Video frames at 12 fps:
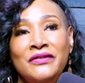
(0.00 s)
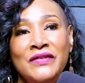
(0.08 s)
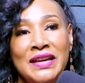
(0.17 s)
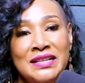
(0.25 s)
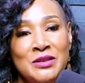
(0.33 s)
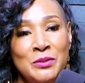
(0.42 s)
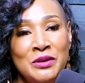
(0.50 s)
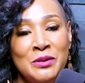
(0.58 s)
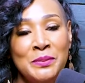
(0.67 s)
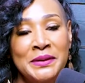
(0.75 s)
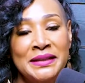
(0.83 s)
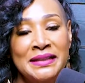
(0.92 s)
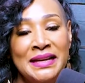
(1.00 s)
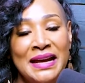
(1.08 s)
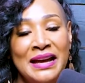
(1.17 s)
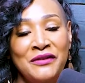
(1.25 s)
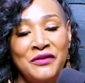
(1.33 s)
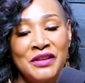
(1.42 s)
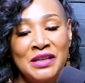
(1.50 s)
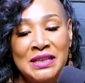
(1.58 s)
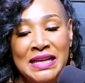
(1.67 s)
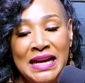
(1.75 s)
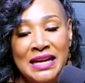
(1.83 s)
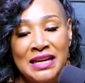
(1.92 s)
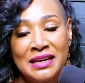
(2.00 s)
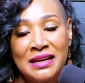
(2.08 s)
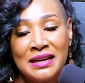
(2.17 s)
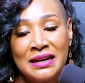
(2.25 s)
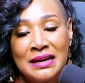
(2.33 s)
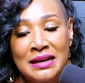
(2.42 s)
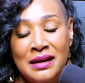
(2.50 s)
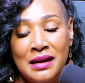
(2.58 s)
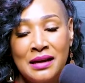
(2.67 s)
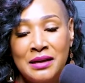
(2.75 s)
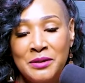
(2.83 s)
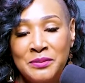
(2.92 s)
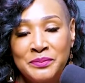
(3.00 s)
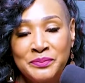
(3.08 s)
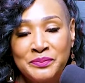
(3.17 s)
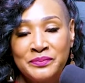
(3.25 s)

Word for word: Facebook, but I feel like um,